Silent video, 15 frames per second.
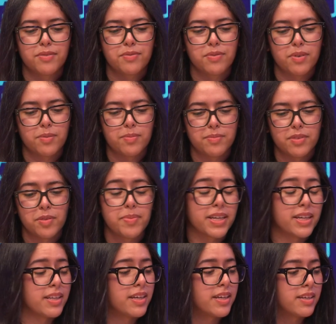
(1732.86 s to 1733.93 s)
from the
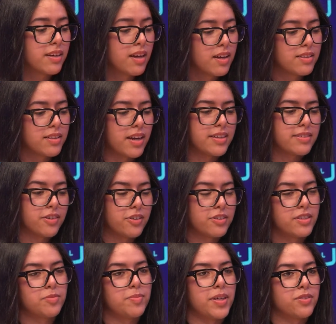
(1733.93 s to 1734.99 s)
beginning that I started
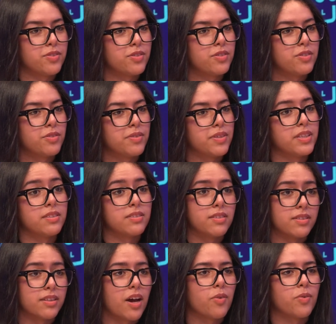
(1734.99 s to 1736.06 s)
this master's degree until
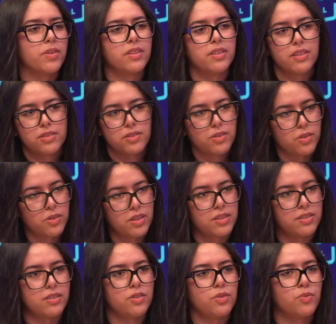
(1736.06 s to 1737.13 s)
now, and it's going to
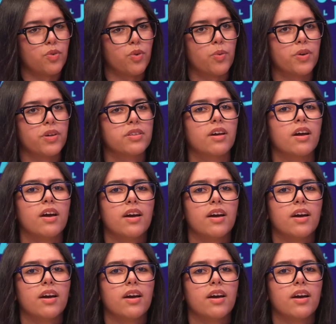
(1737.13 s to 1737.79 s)
continue forward,